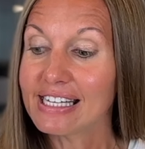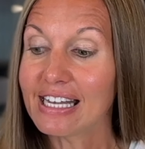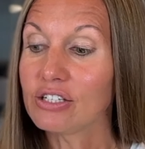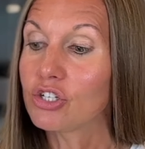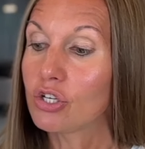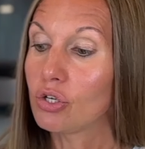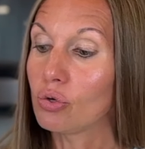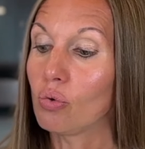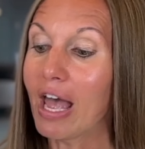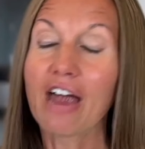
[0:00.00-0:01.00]

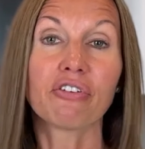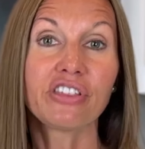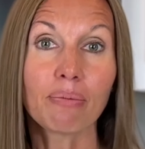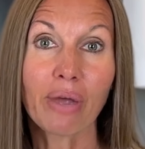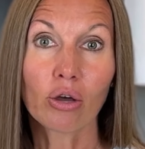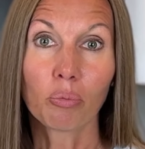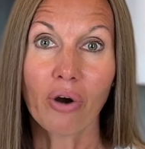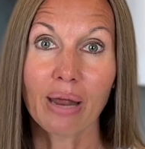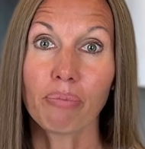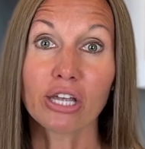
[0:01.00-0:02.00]
into Everything Bagel
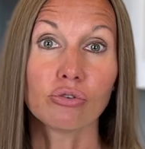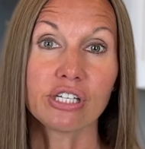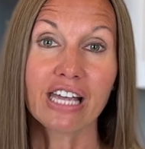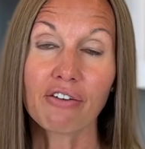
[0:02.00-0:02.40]
bread by using